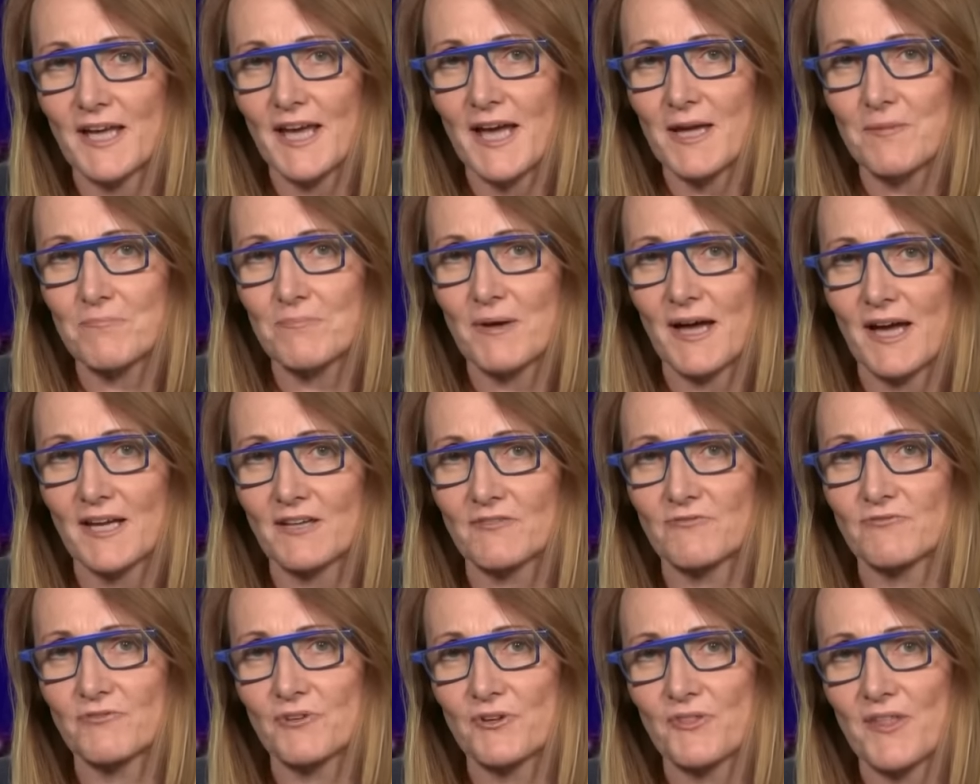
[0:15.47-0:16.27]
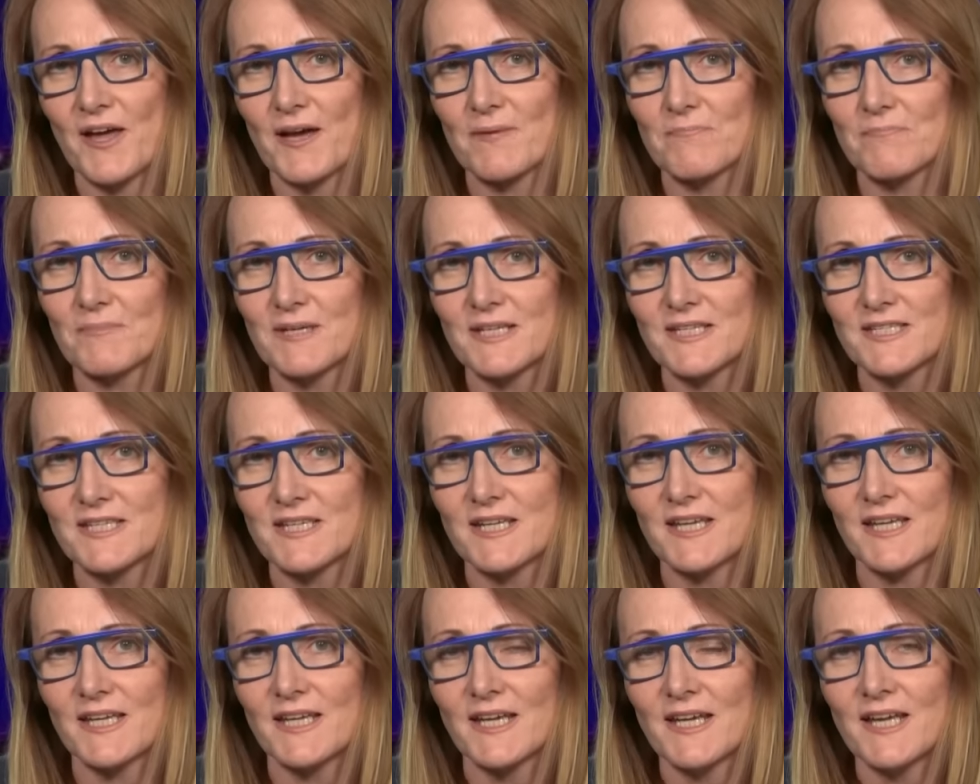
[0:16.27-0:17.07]
came back for that
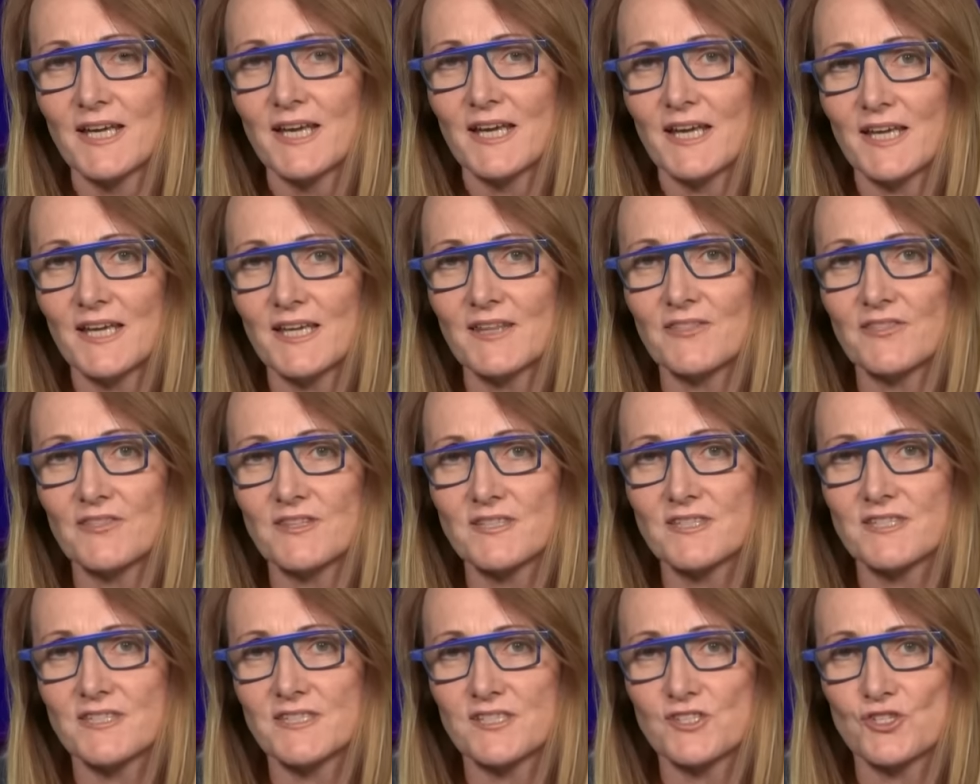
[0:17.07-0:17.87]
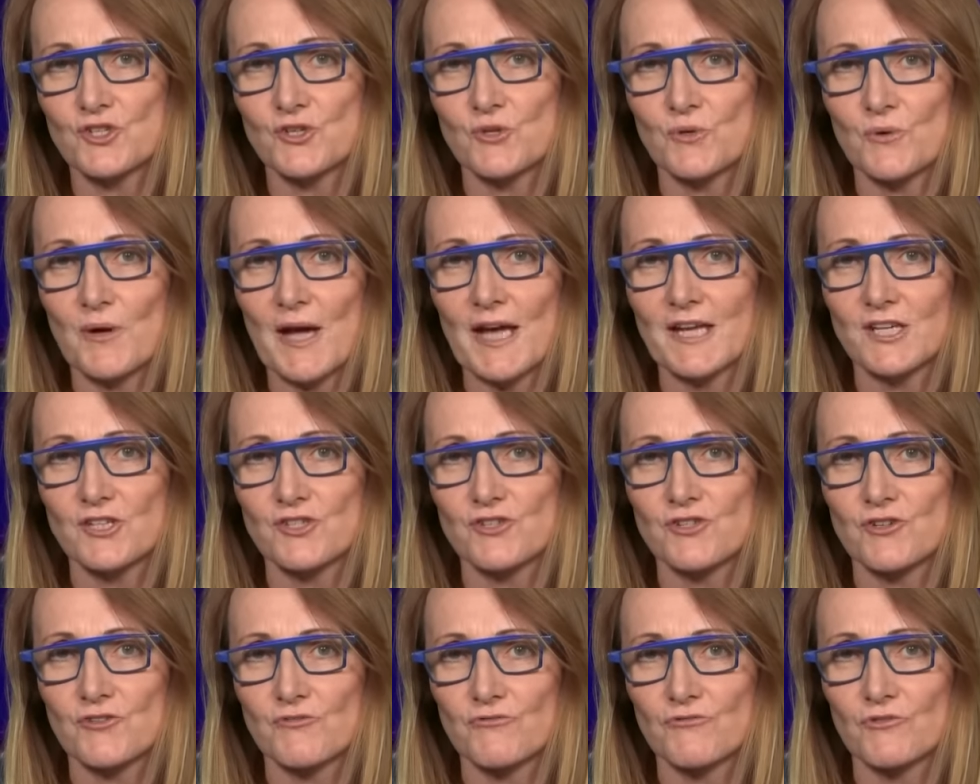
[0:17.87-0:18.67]
meeting in the
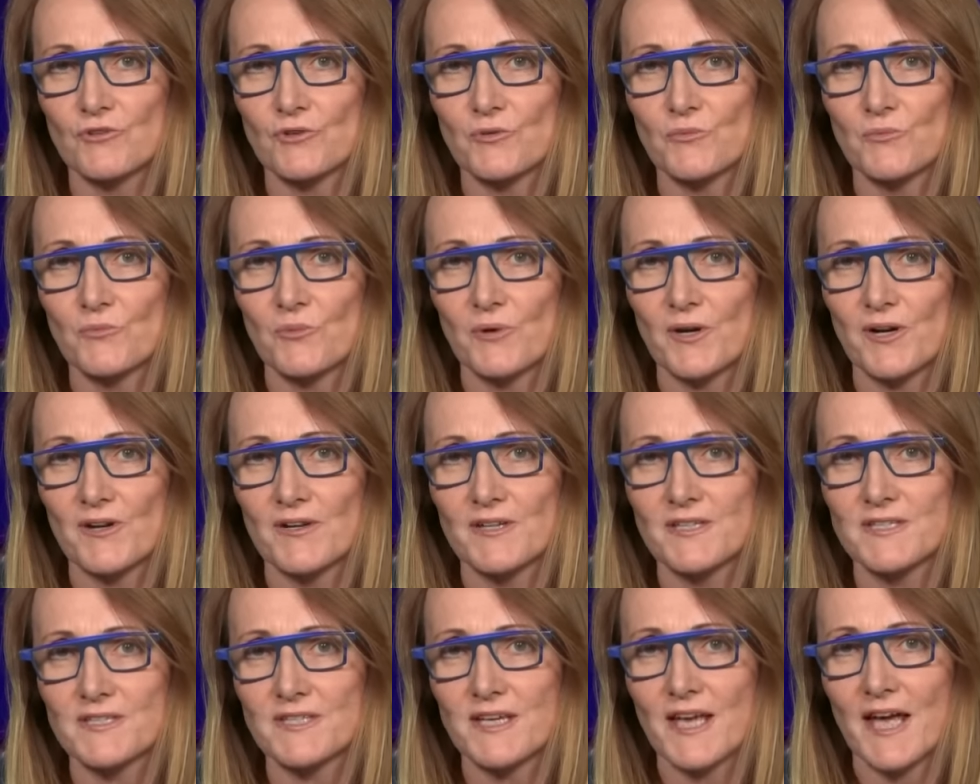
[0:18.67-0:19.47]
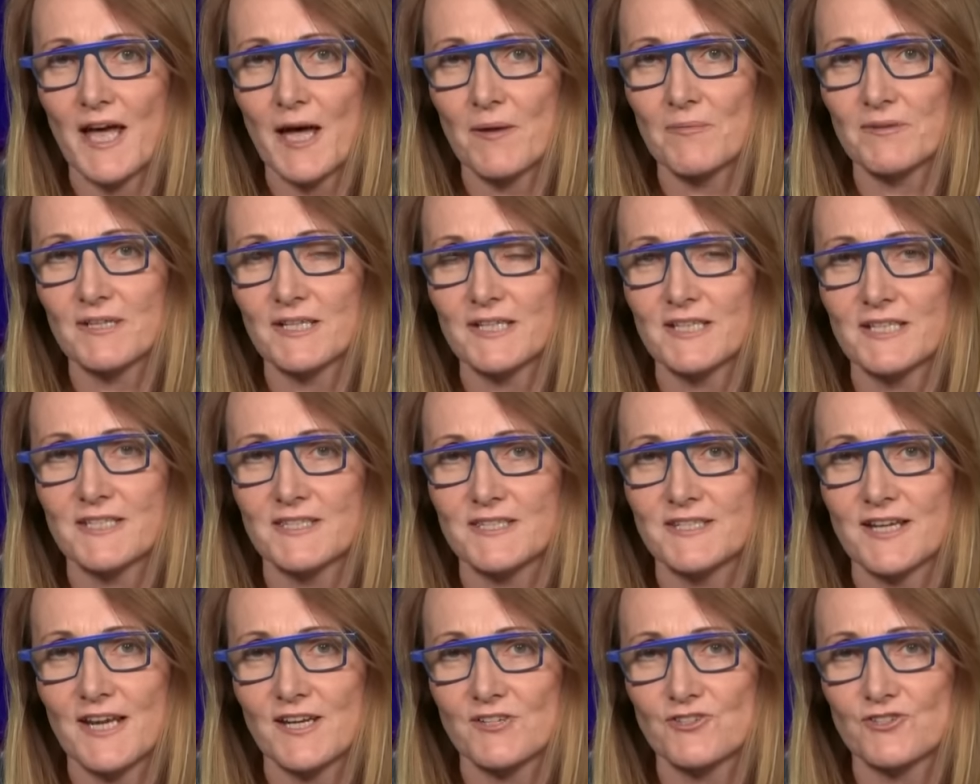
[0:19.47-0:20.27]
Situation Room where his cabinet,
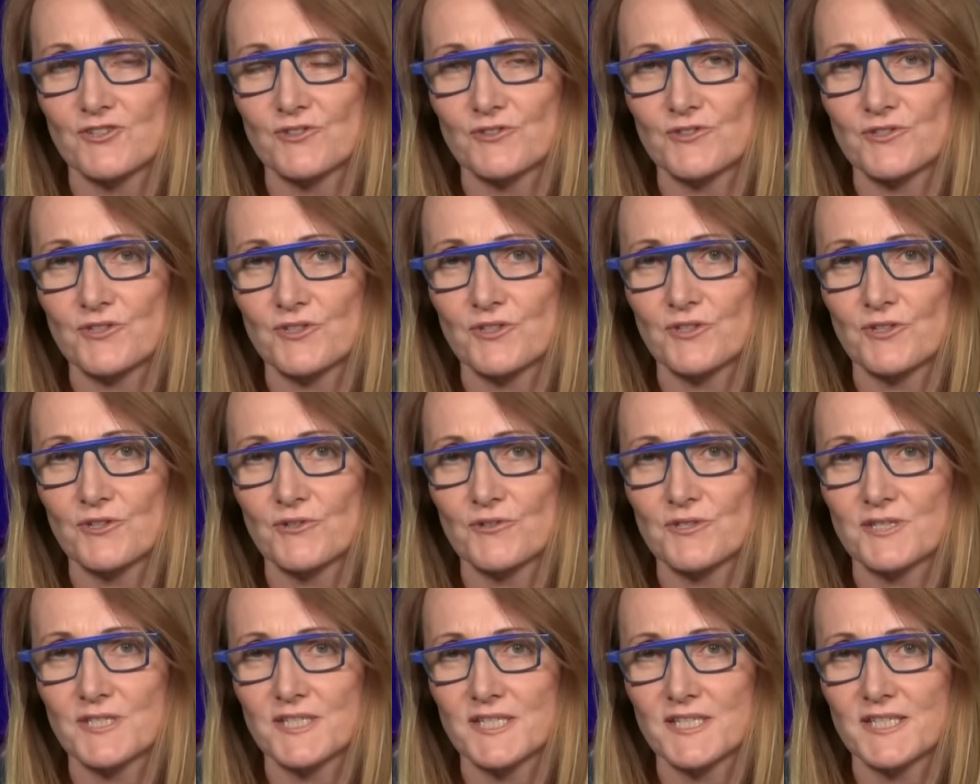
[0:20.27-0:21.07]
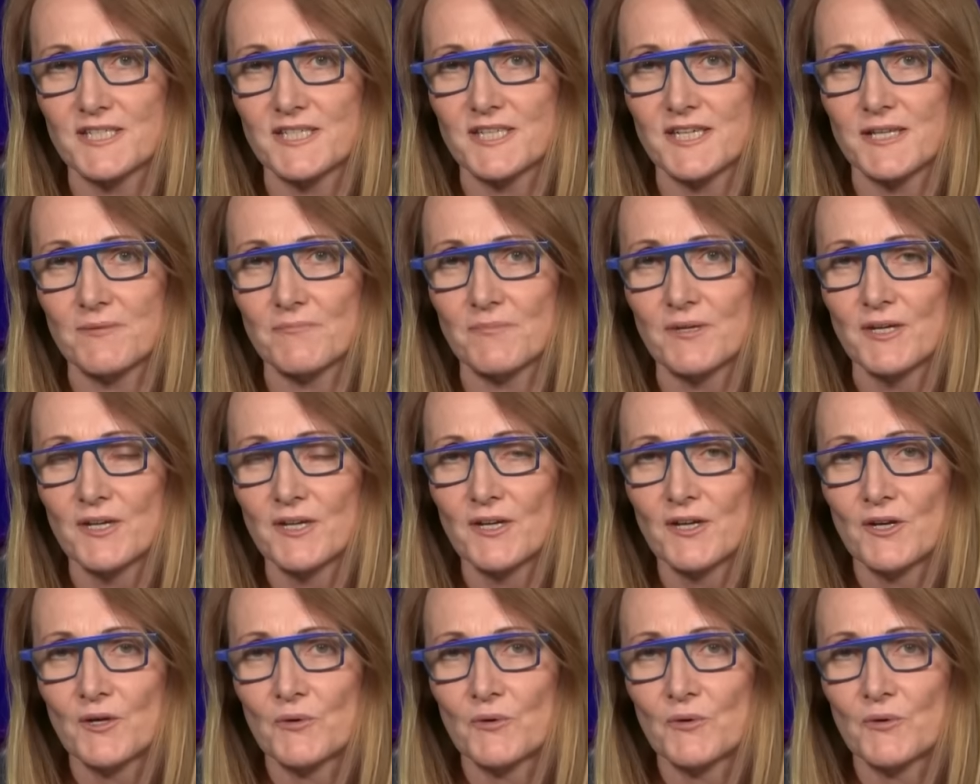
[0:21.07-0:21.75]
his national security team,